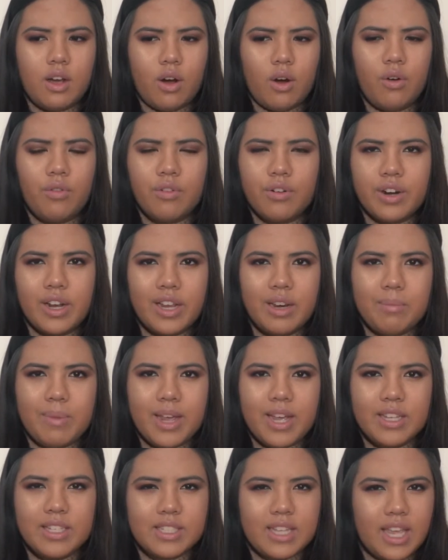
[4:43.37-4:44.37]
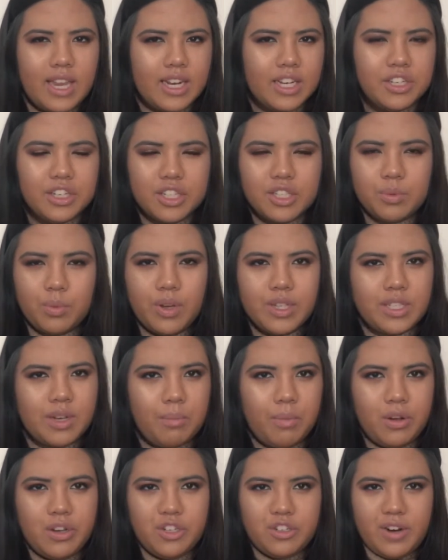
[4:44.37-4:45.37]
overnight mask, and it just wasn't
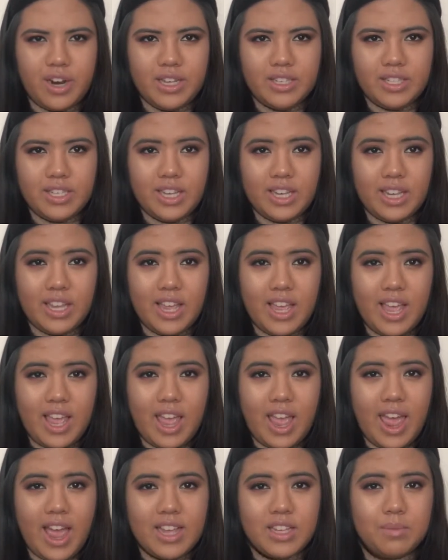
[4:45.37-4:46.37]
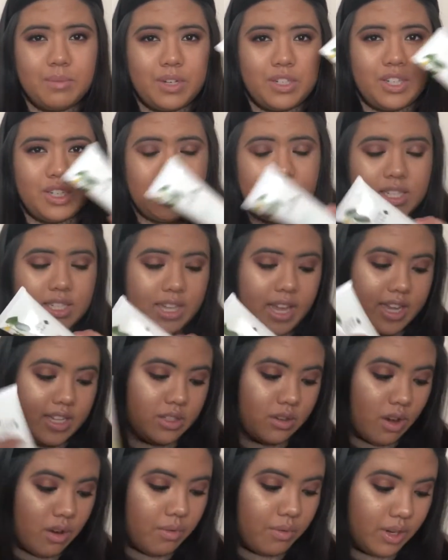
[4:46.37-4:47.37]
moisturizing as much as this guy,
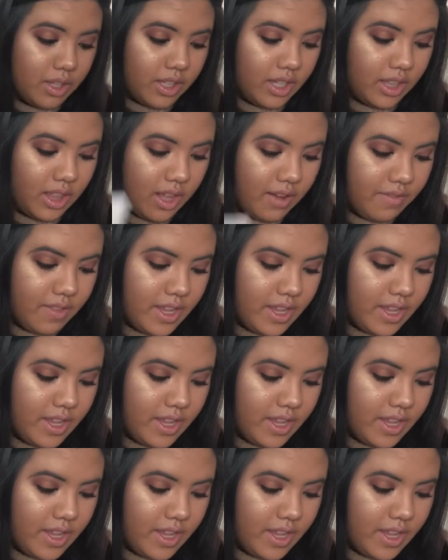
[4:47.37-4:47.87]
so I really love